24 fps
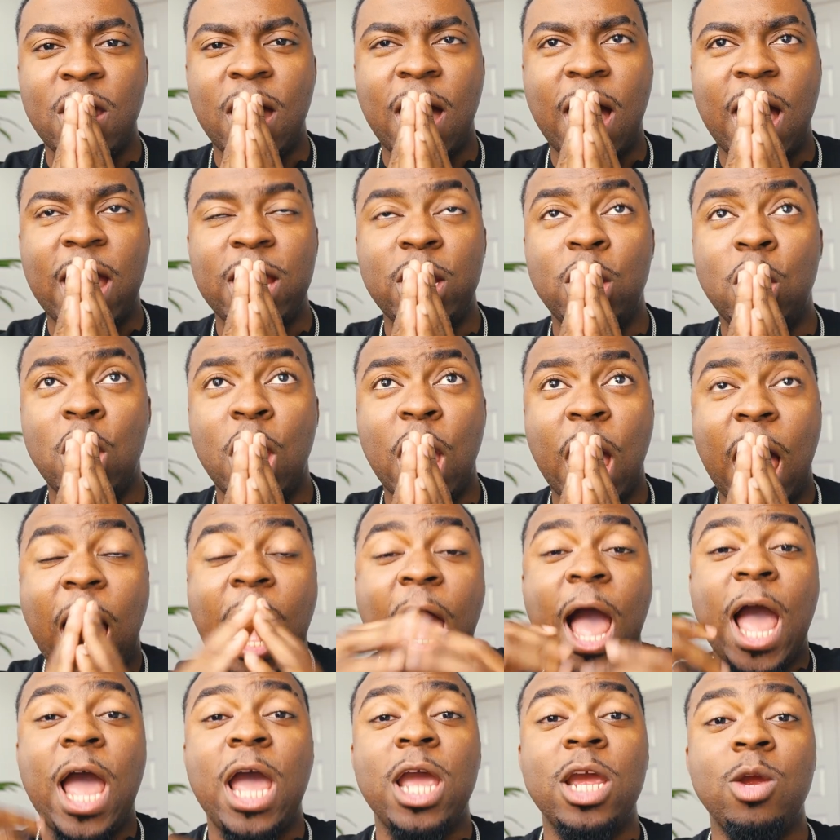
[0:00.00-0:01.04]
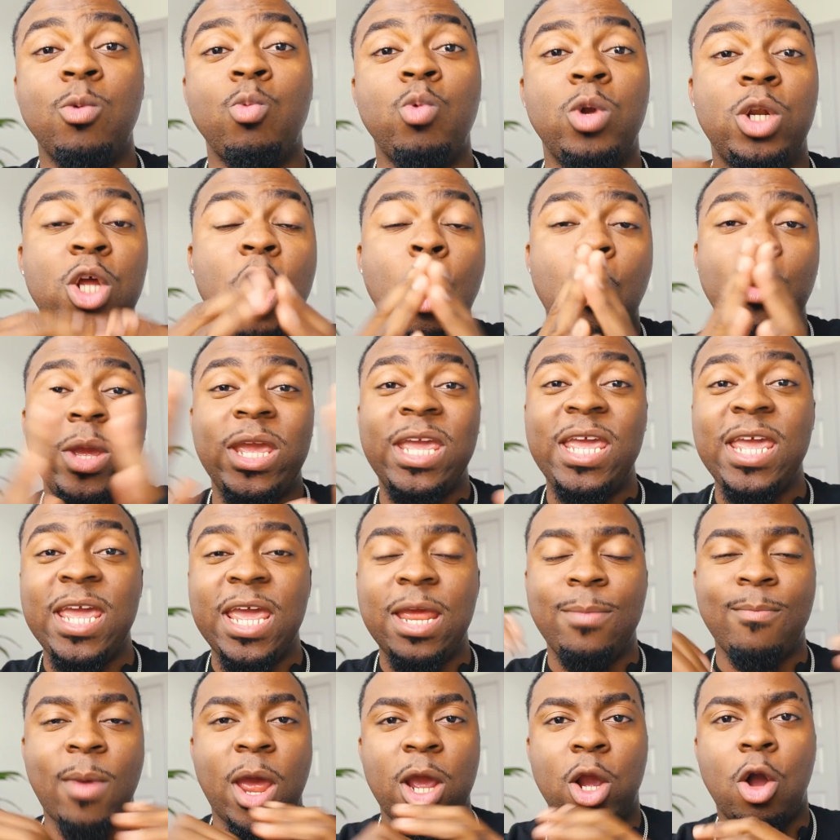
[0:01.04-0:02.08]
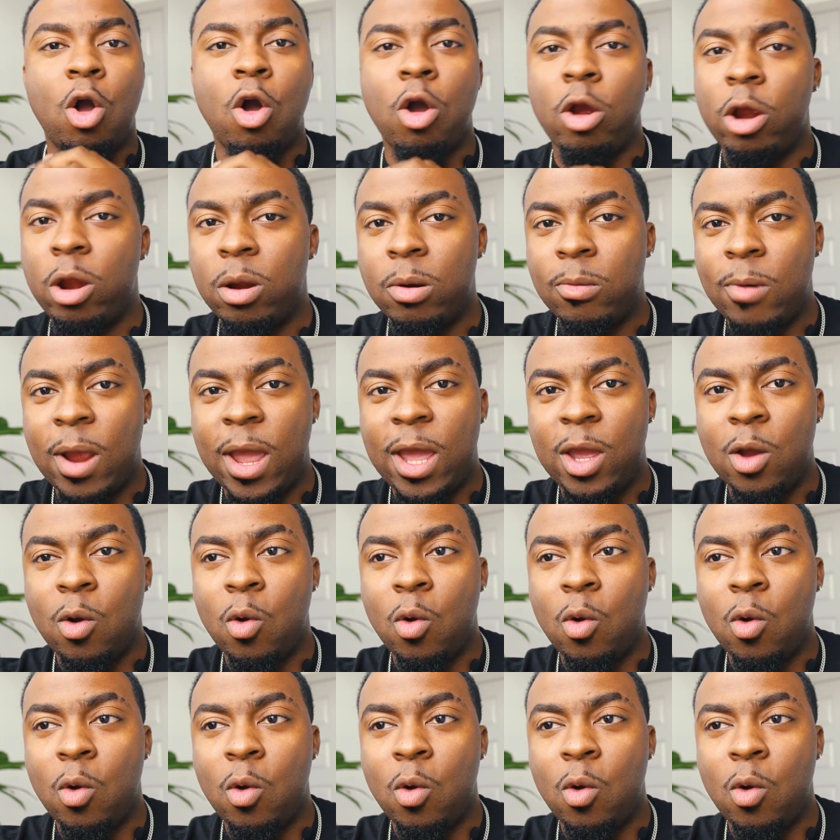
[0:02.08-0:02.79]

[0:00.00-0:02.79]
I would go eat in my car, right?